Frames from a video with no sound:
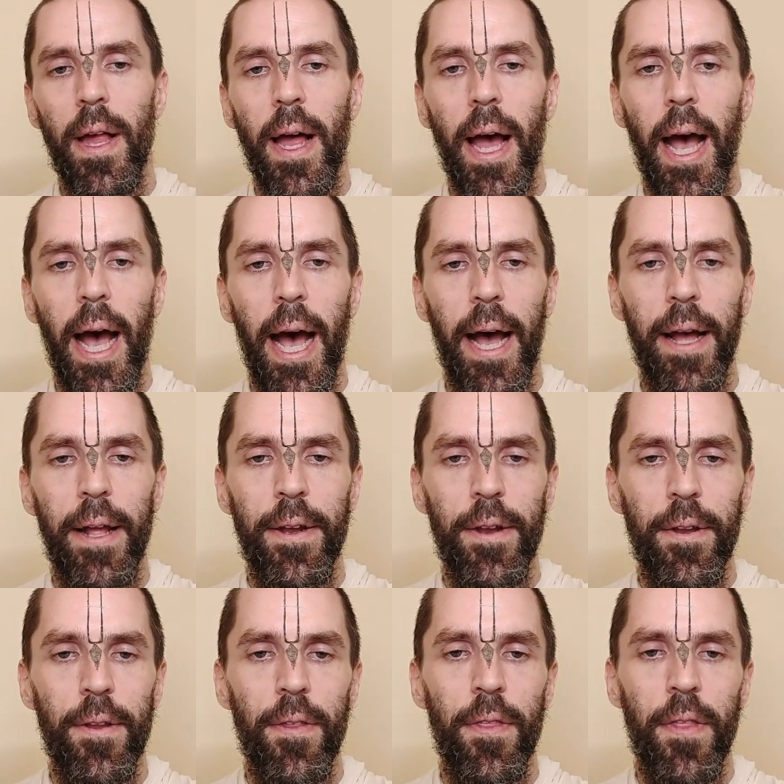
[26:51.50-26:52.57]

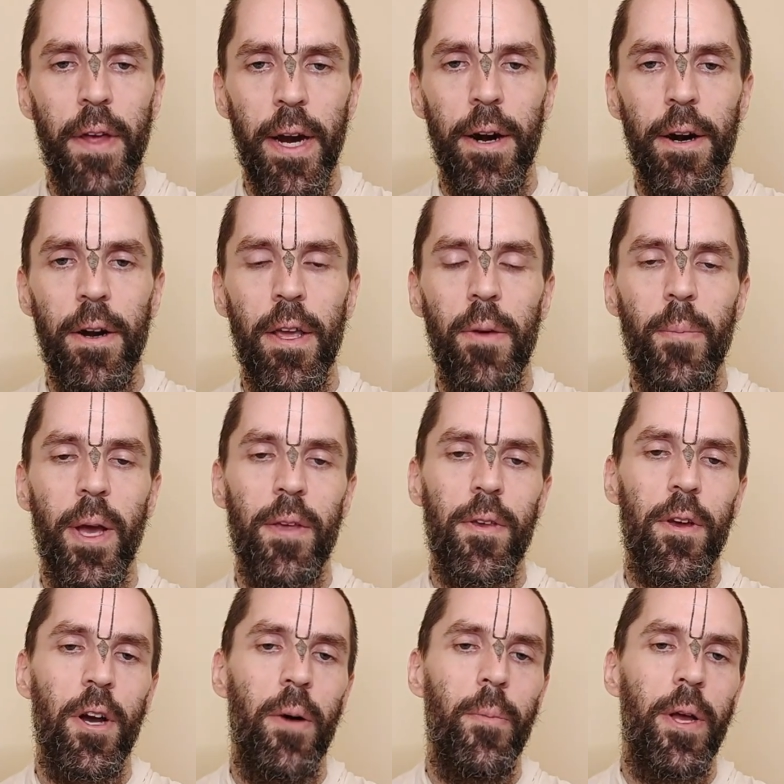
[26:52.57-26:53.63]
And there he makes a
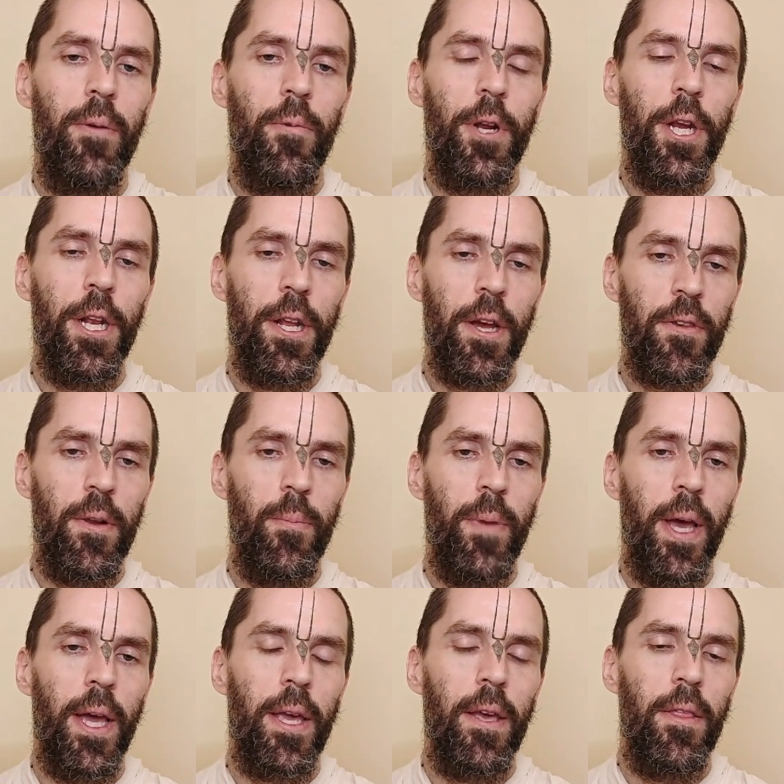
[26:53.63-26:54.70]
comment which he doesn't
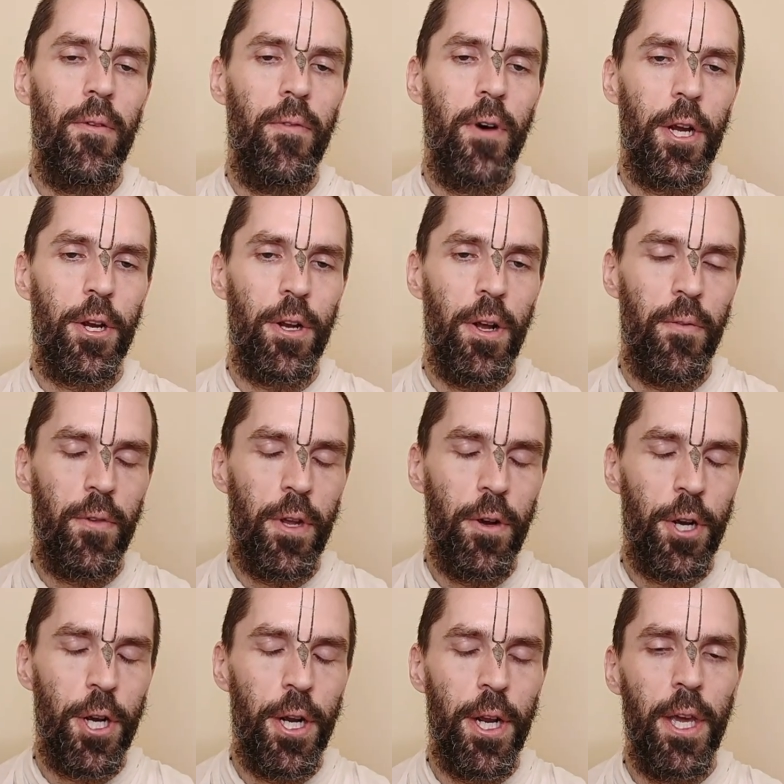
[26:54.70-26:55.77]
make in the Vaishnava
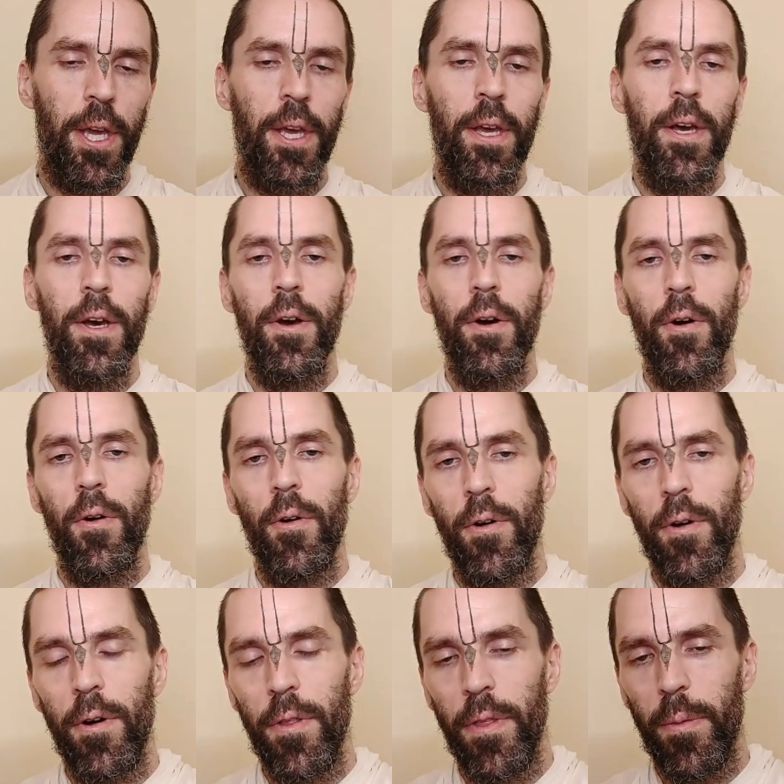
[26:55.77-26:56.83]
Toshani
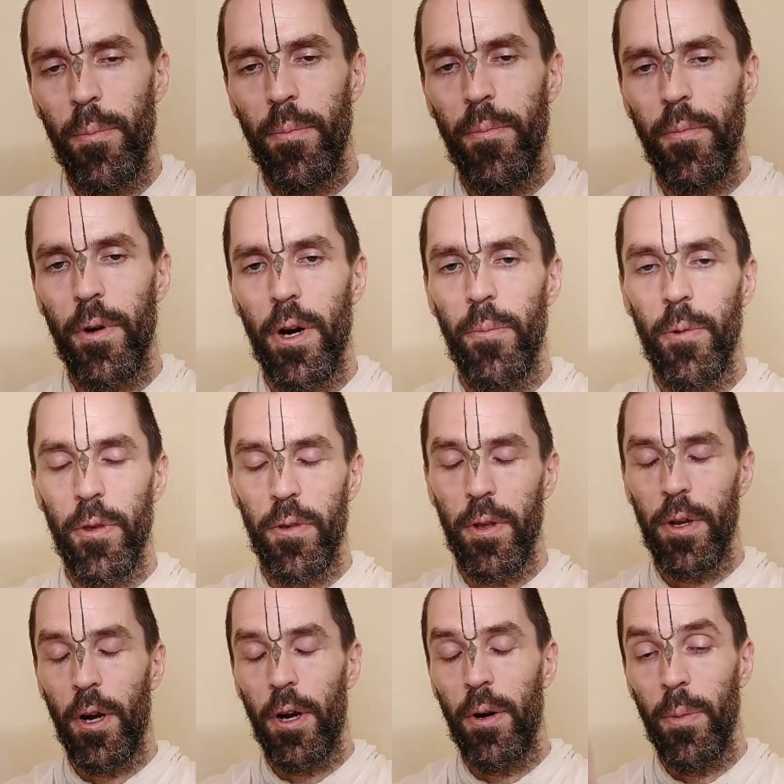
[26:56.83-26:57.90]
or the Krama
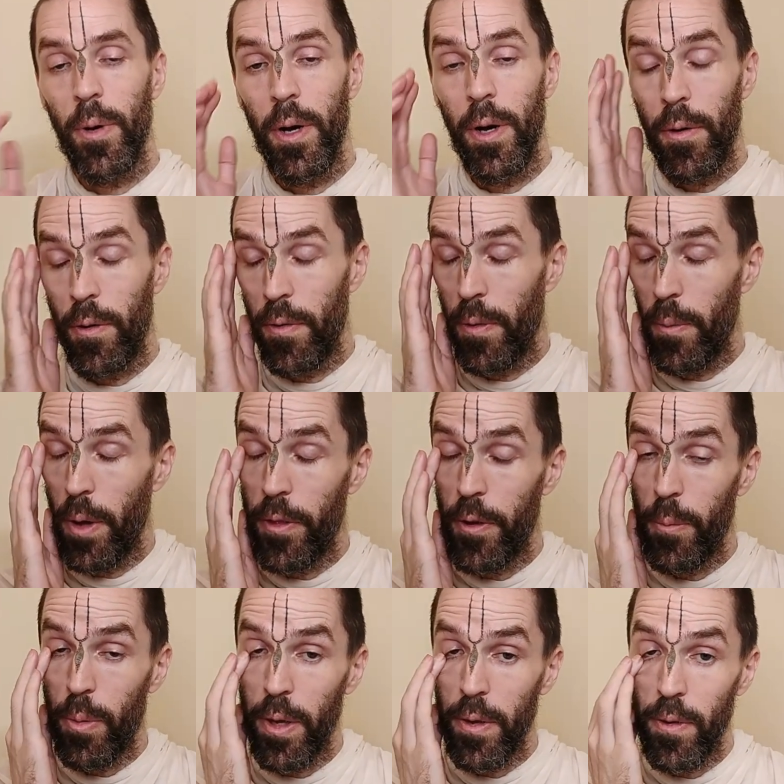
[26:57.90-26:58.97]
Sandarbha or the other
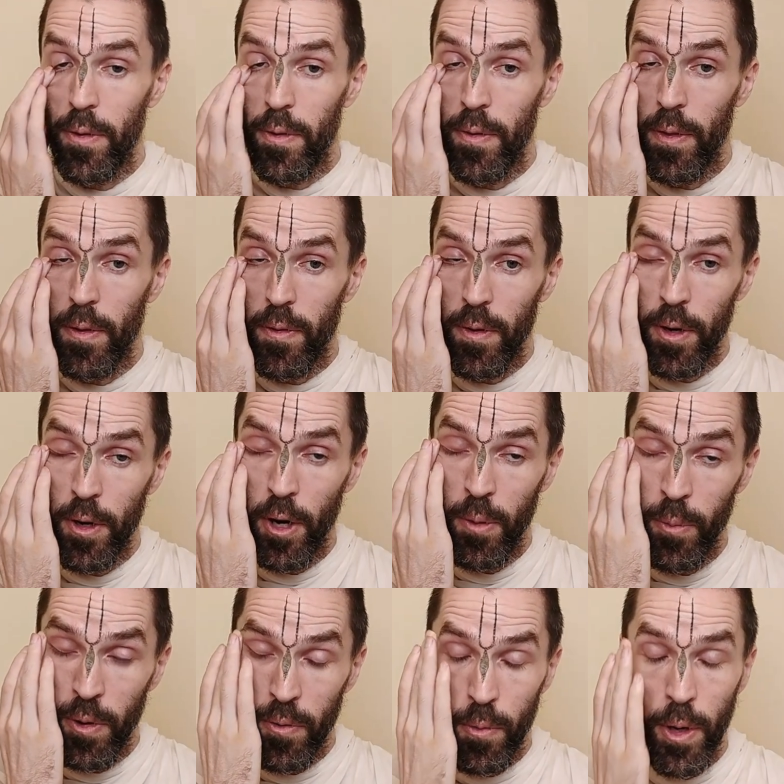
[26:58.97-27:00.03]
places in the
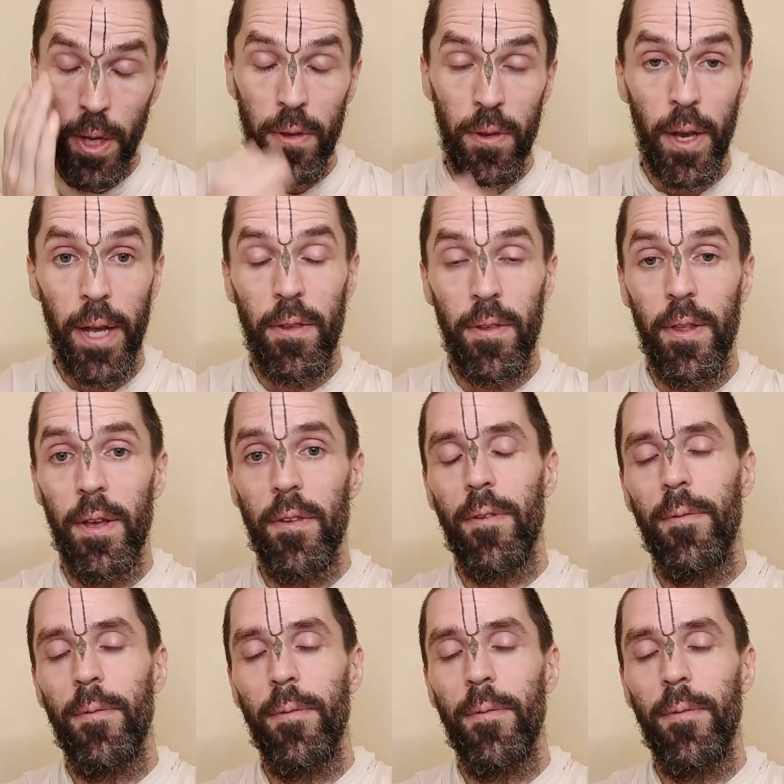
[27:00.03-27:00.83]
Sandarbhas where he cites this,